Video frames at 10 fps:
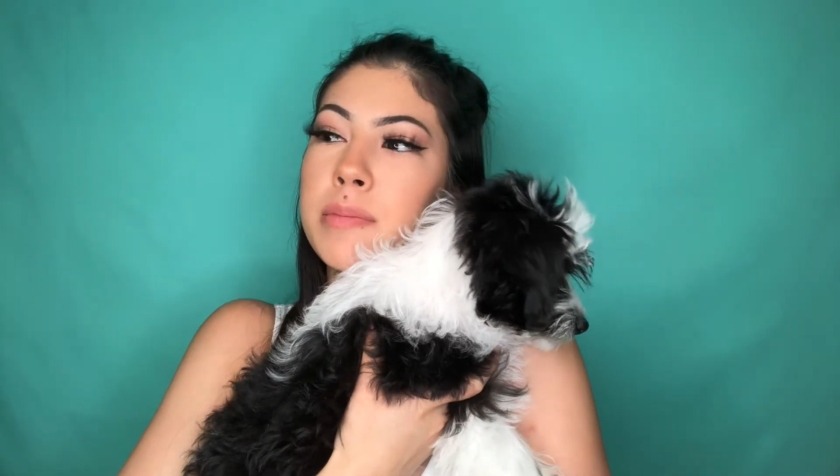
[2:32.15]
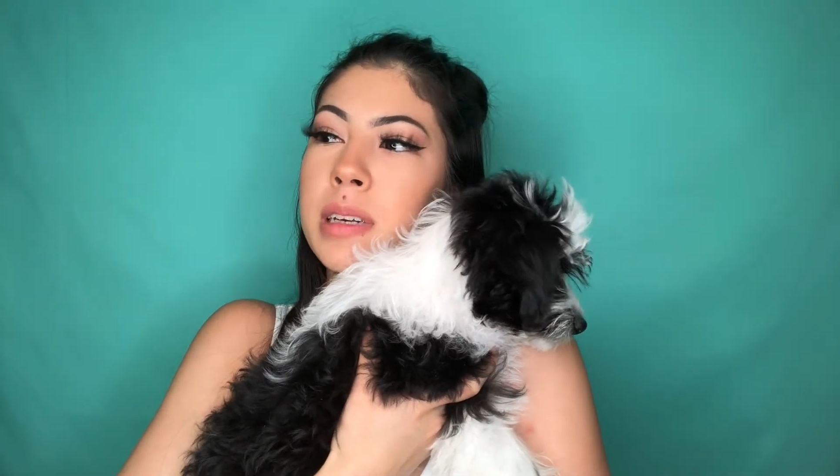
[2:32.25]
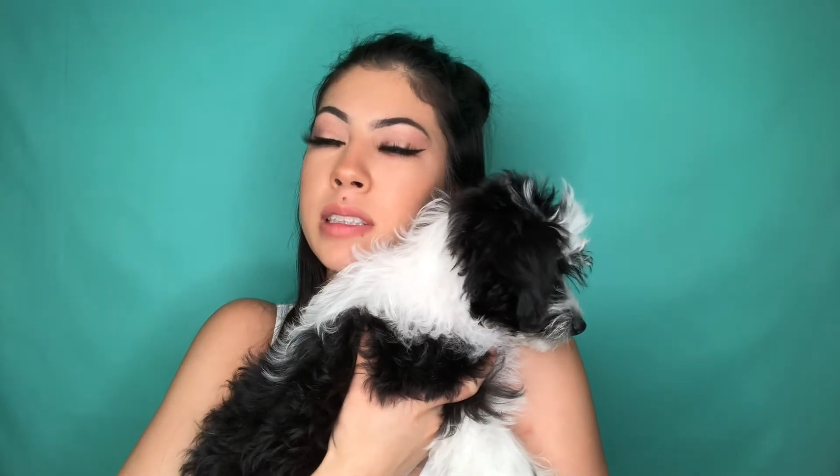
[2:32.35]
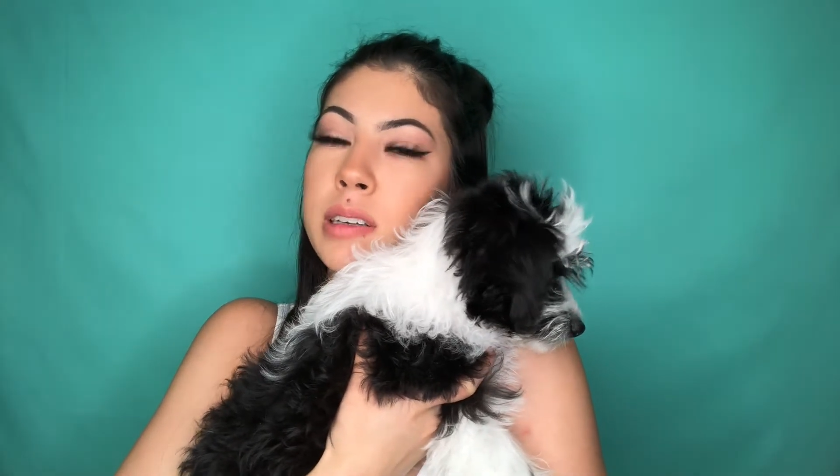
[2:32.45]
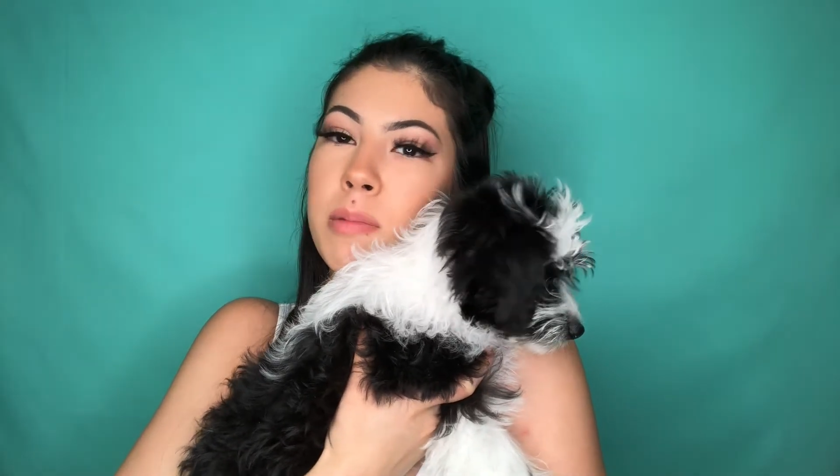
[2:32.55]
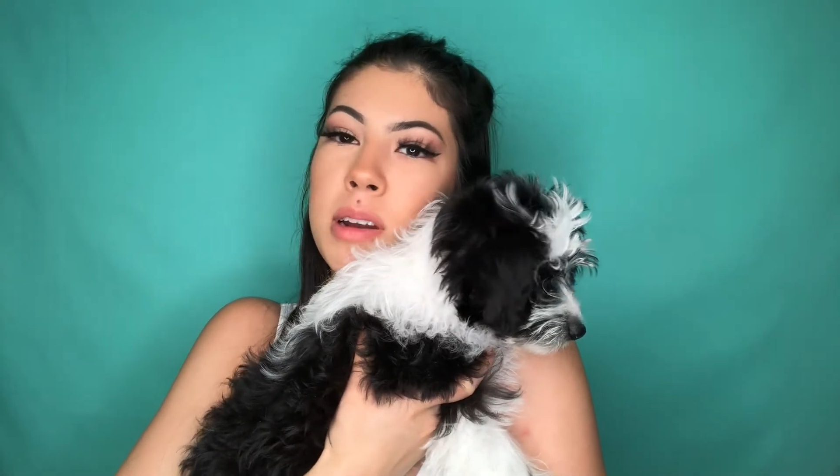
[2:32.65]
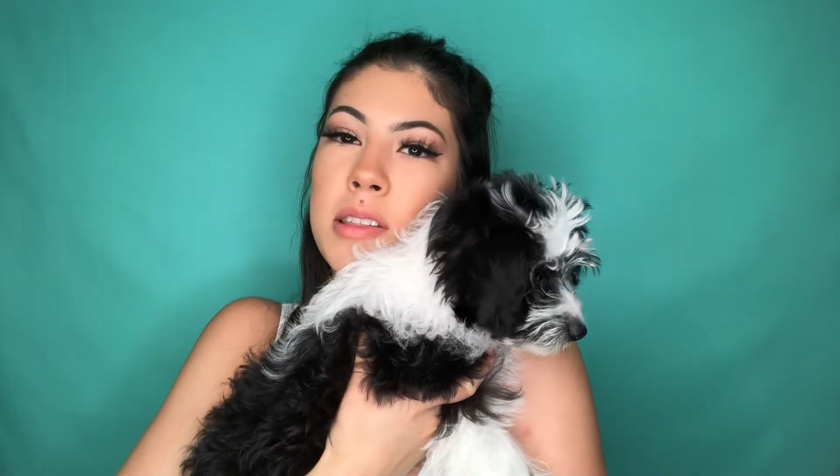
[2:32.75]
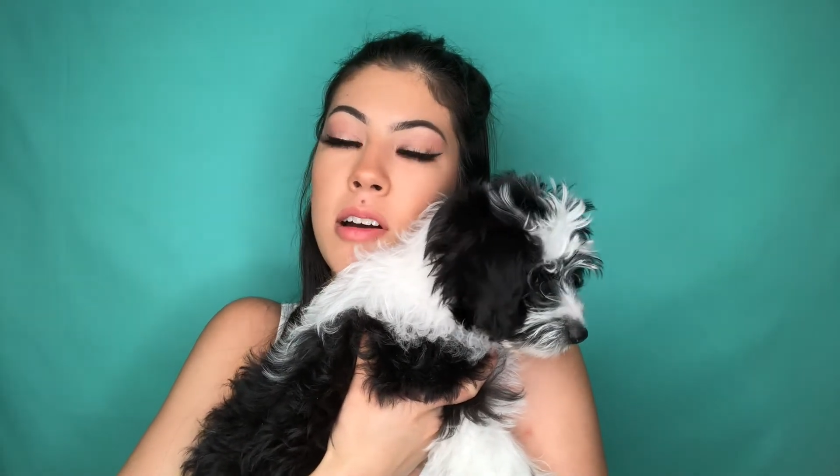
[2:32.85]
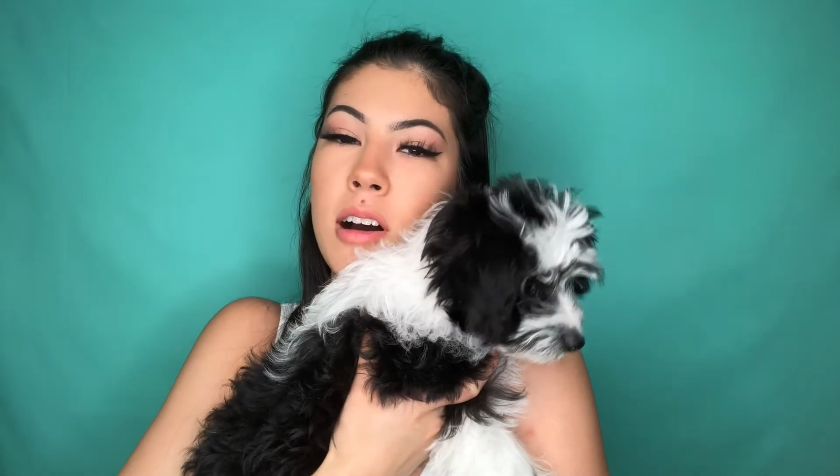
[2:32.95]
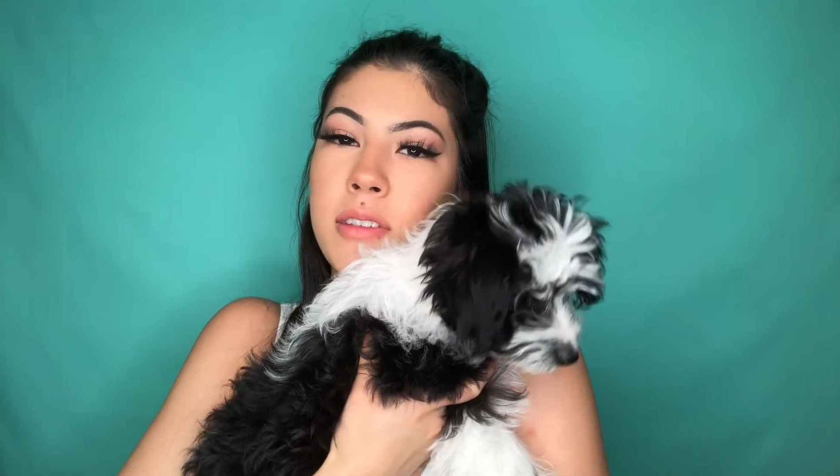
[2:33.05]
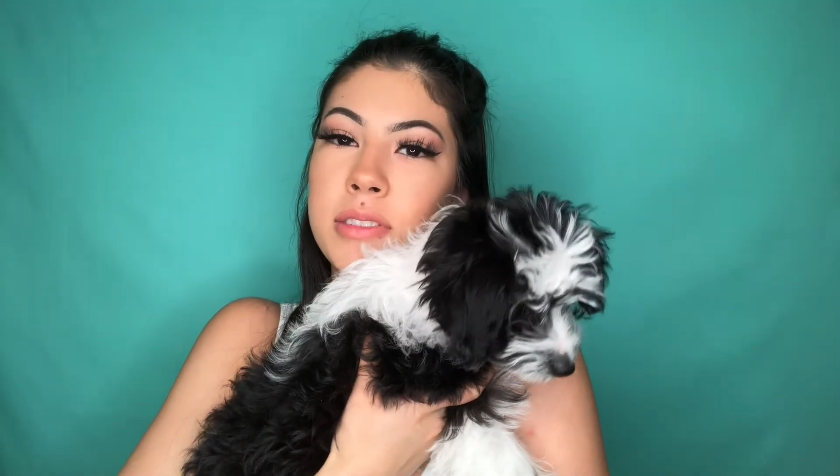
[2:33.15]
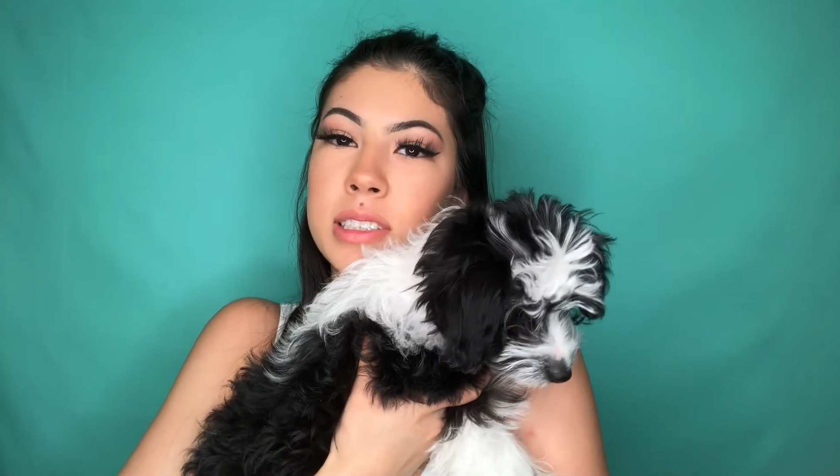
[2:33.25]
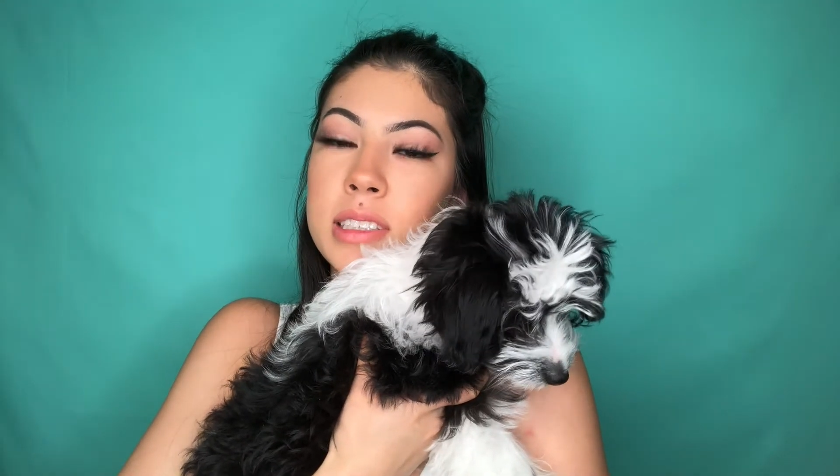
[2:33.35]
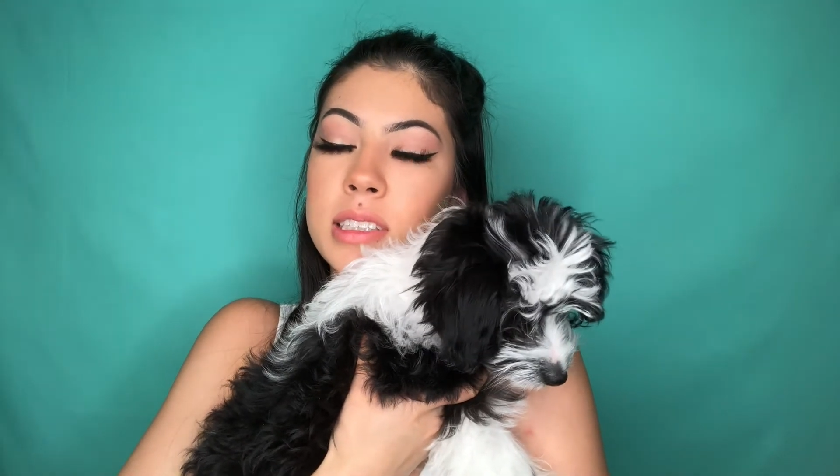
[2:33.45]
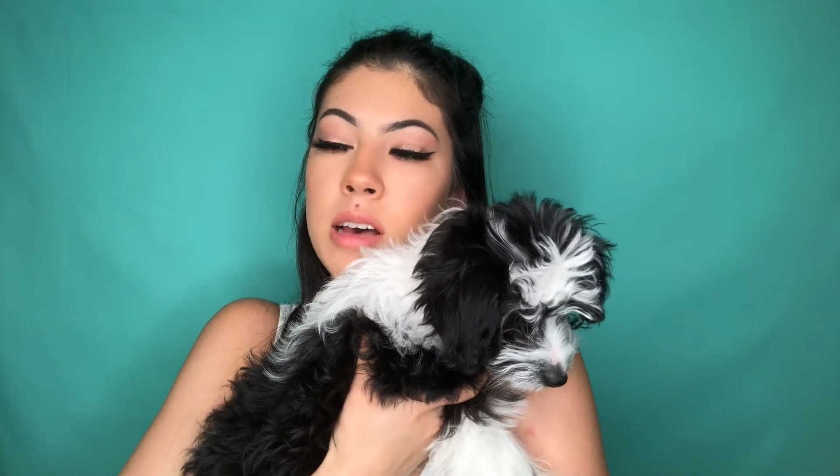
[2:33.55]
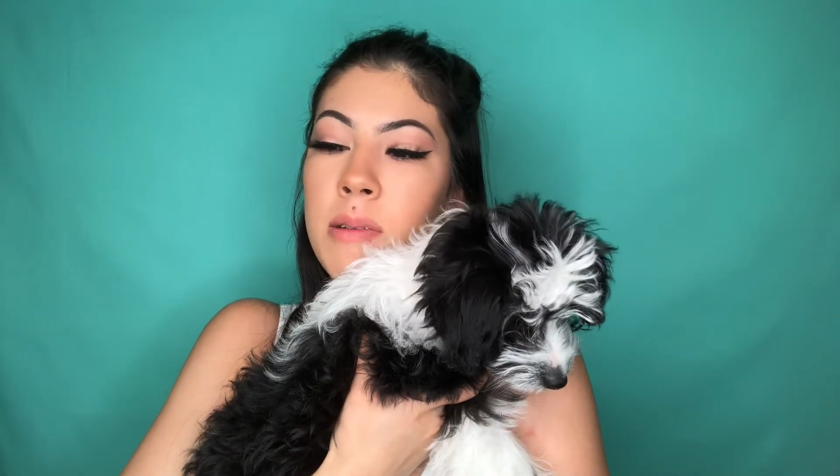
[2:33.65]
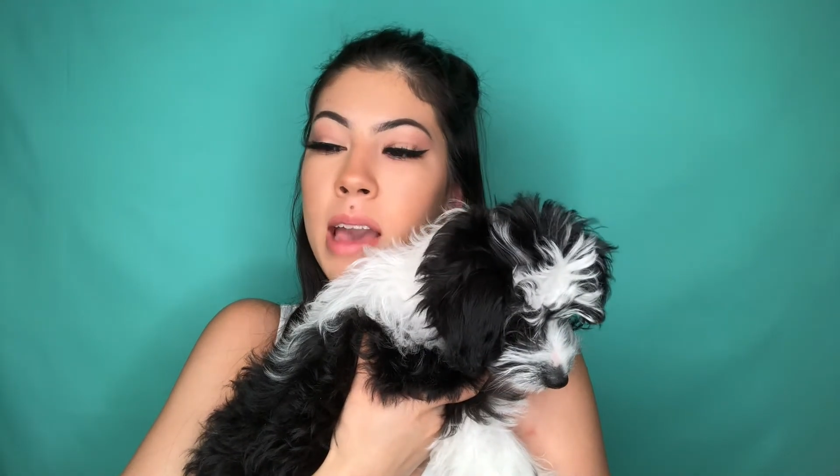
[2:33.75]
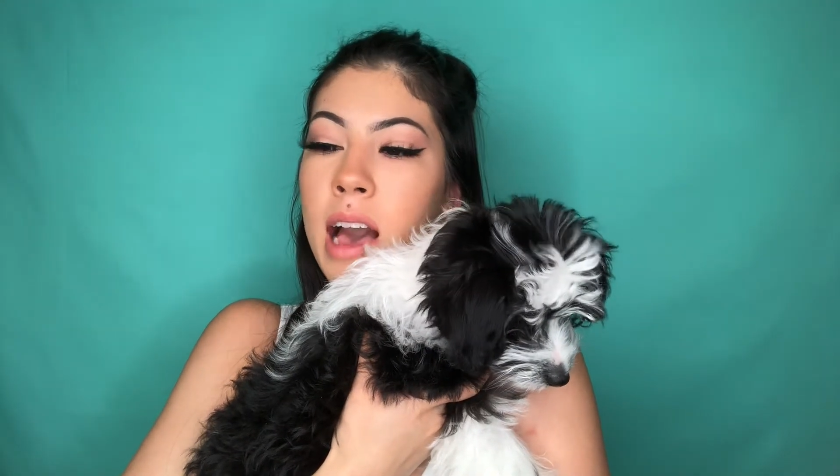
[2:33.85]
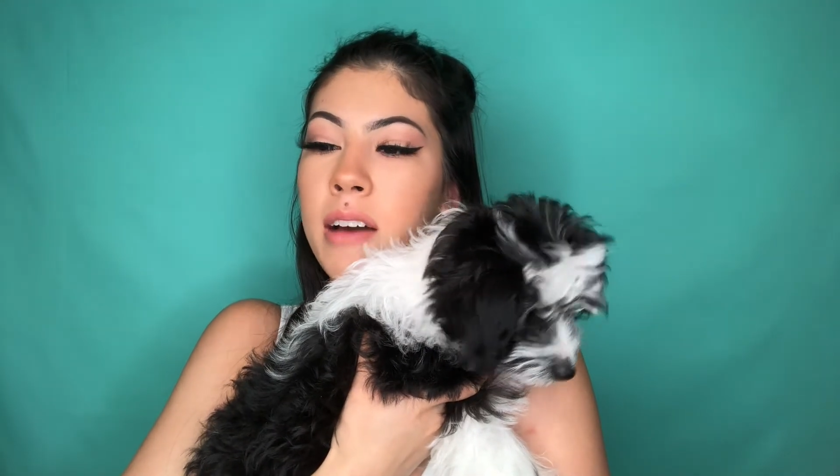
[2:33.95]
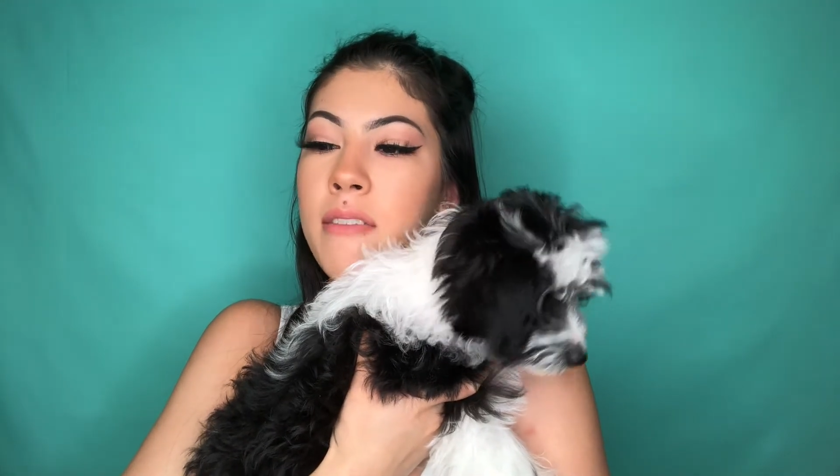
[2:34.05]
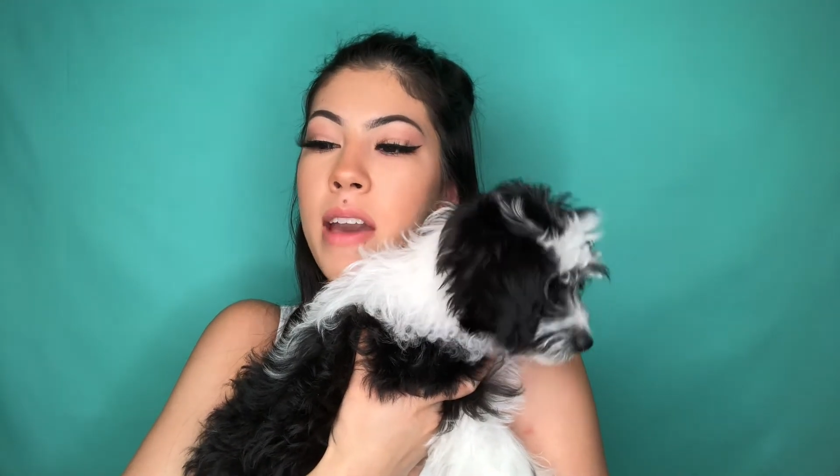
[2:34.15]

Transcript: into one of the offices that we have,